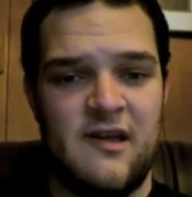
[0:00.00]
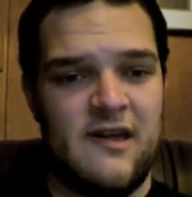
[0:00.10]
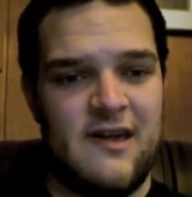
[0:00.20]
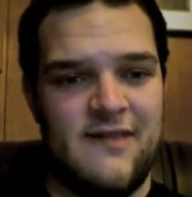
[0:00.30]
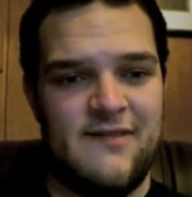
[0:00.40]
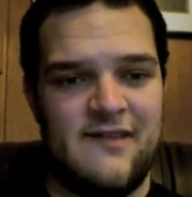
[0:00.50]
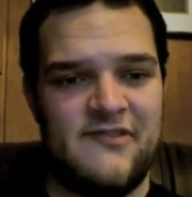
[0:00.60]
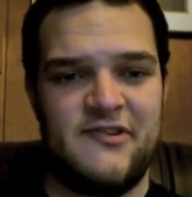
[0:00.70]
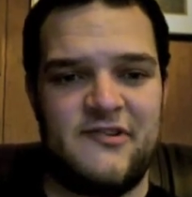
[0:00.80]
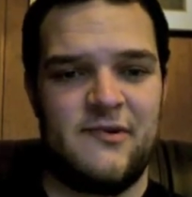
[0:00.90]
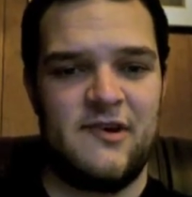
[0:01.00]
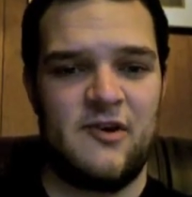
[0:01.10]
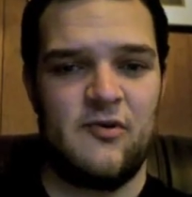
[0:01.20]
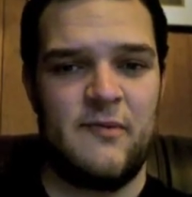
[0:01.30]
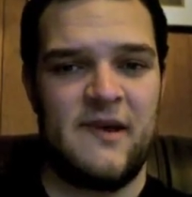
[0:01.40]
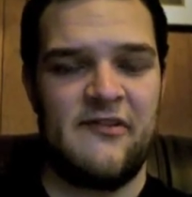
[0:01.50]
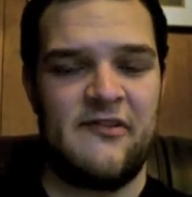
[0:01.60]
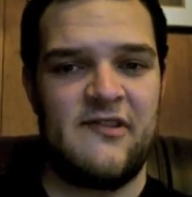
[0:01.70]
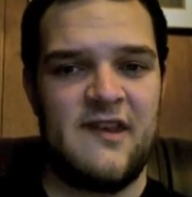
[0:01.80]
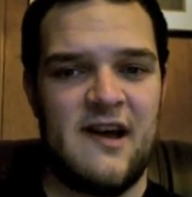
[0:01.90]
and that's just really cool because
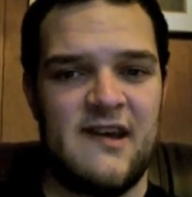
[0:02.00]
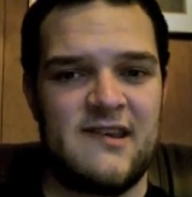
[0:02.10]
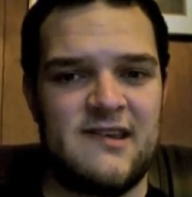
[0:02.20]
it's not